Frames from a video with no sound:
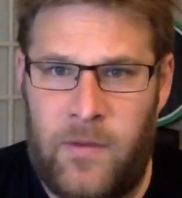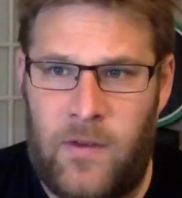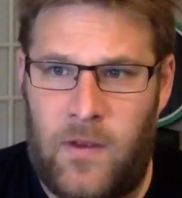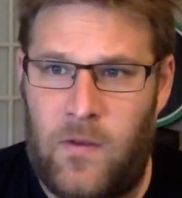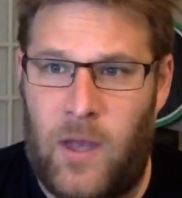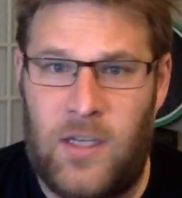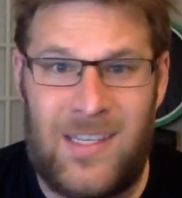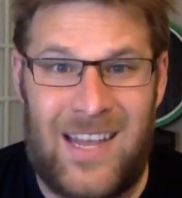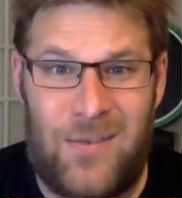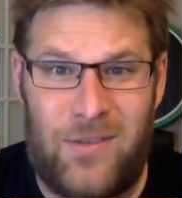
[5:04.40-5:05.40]
are busy. So I
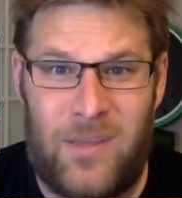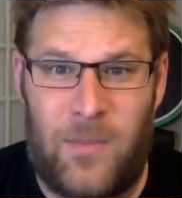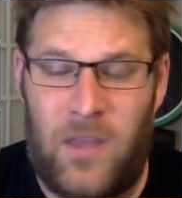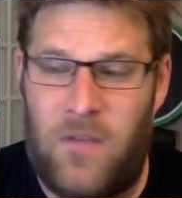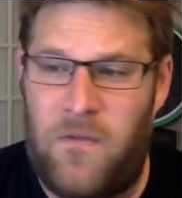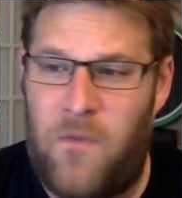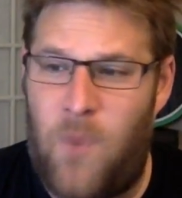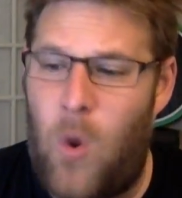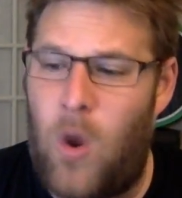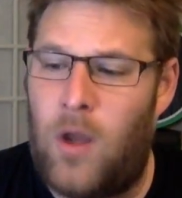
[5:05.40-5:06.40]
just scheduled something
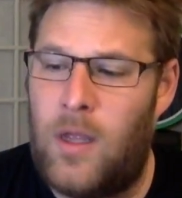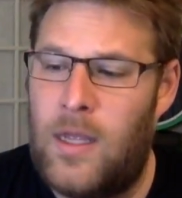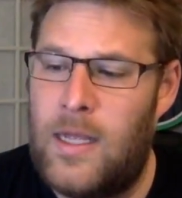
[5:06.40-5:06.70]
for